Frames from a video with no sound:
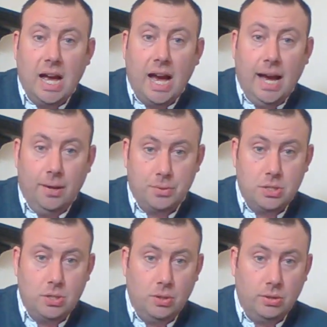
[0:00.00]
Out
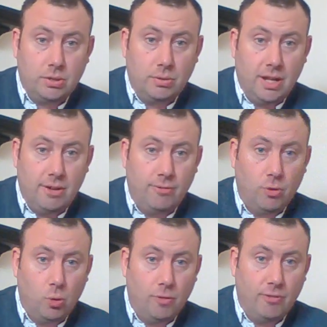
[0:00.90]
2, 3, 4,